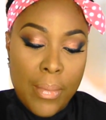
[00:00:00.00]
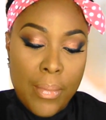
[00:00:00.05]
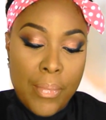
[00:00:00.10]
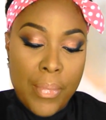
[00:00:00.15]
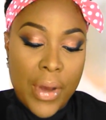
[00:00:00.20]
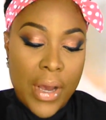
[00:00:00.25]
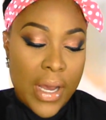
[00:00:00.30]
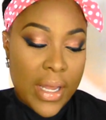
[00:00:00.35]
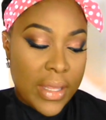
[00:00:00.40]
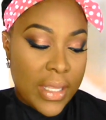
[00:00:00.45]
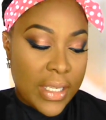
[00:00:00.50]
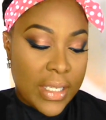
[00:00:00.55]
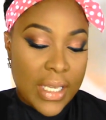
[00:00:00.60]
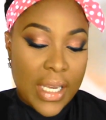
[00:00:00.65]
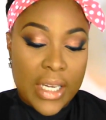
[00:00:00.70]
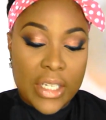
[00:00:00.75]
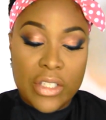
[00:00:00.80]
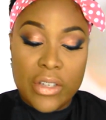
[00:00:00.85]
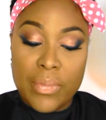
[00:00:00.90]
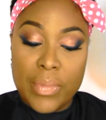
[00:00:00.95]
But the
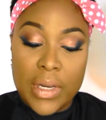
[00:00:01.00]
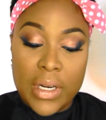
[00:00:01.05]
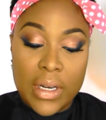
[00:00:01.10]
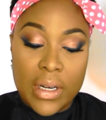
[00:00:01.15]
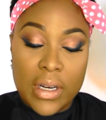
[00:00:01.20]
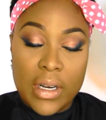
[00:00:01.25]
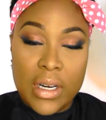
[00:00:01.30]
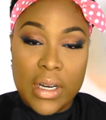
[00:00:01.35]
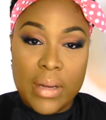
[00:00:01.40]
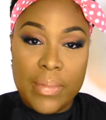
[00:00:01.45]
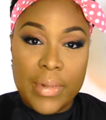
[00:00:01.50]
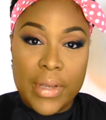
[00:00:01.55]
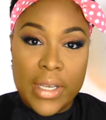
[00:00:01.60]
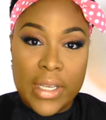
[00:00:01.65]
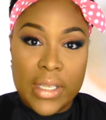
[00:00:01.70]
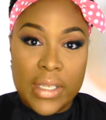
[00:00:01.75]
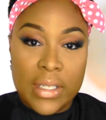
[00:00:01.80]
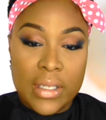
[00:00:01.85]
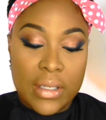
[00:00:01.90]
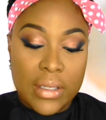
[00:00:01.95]
Sacha Buttercup
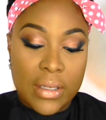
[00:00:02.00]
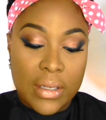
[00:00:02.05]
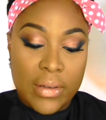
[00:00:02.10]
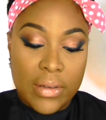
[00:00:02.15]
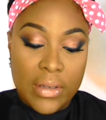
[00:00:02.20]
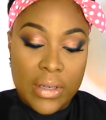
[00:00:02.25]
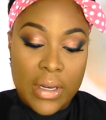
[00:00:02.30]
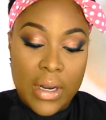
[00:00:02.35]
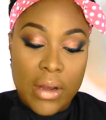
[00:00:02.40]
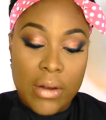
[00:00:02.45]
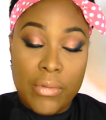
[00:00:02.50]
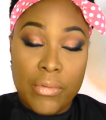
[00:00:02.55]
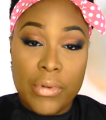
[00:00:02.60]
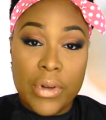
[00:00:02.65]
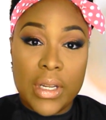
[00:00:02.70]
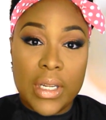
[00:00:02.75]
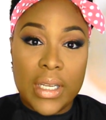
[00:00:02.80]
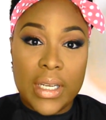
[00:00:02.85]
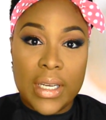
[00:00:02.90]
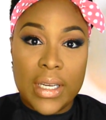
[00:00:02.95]
is, you know,
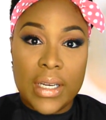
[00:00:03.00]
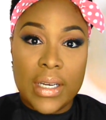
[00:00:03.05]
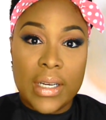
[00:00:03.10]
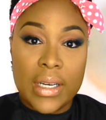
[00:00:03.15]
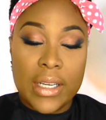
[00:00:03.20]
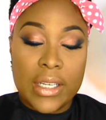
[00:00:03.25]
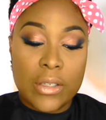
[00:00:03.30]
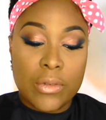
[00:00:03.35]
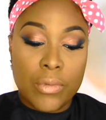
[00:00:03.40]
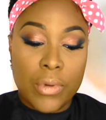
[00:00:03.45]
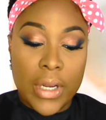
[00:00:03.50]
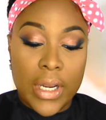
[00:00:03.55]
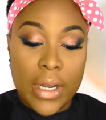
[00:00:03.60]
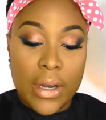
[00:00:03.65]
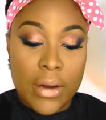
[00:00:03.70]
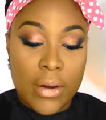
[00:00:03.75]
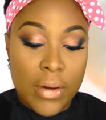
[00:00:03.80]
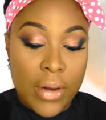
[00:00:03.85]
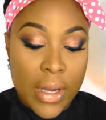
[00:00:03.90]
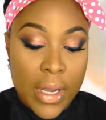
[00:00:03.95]
really good as
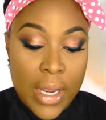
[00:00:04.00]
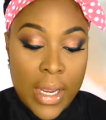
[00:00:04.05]
well,